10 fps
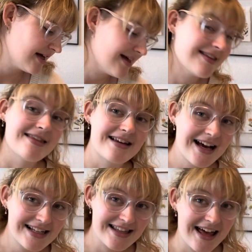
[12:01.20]
Then the
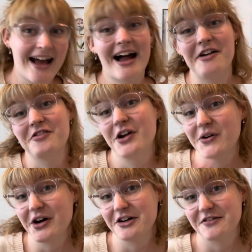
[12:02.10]
next thing, I have no
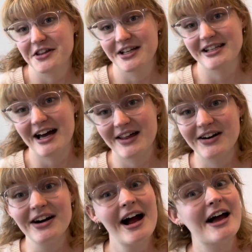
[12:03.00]
yarn for this
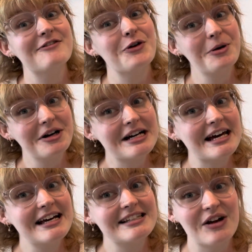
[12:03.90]
either. I've ordered
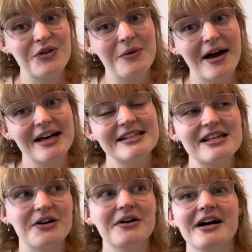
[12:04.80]
it, it's on the way,
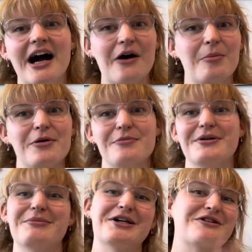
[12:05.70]
so I will both put a
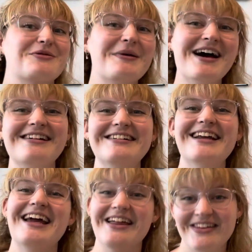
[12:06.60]
picture of the pattern
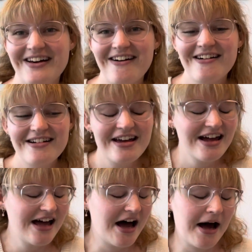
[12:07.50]
and the yarn,
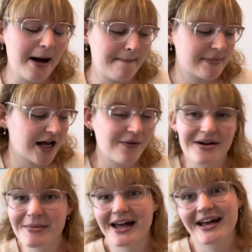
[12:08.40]
but I want to
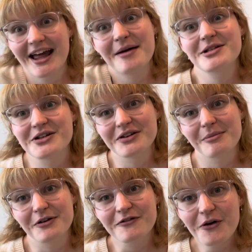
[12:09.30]
make CaMaRose
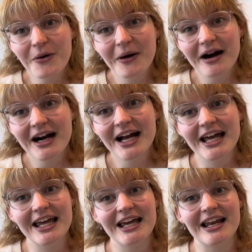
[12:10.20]
number 4
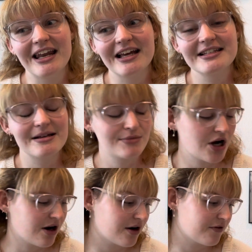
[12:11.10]
in some
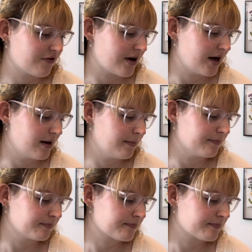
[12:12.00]
yarn from